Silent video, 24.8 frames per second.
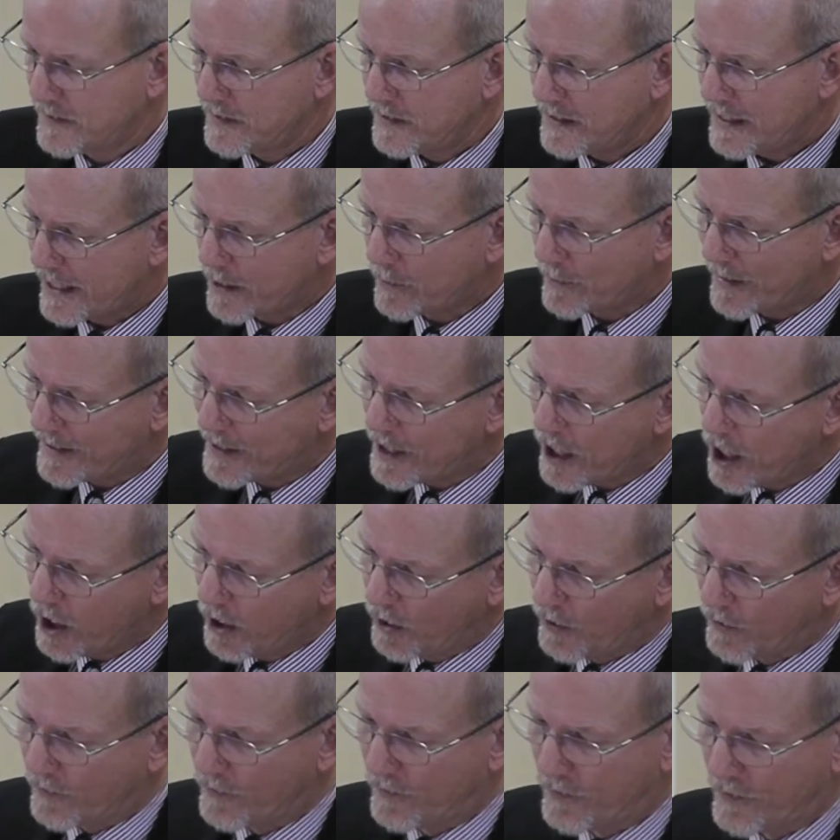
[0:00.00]
How do I
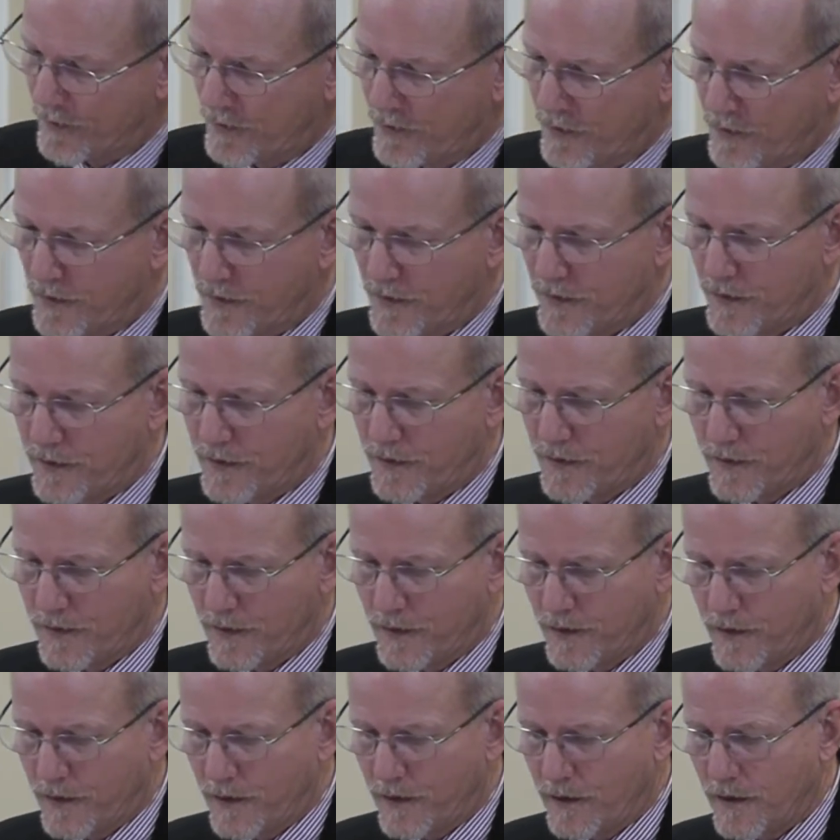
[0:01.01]
know?
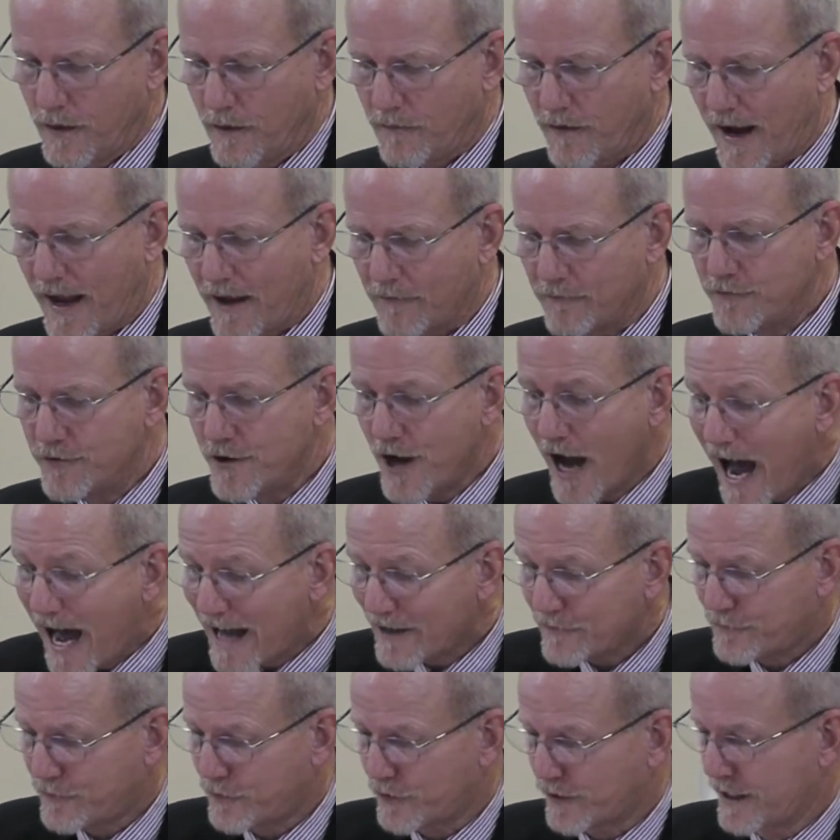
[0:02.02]
If I have
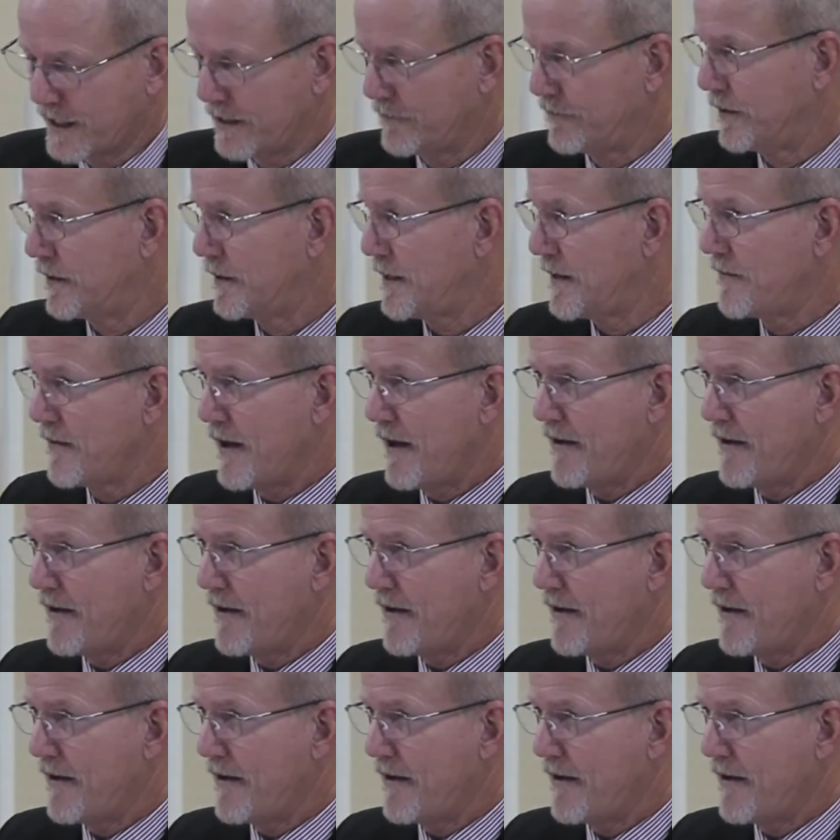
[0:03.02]
not forgiven, and,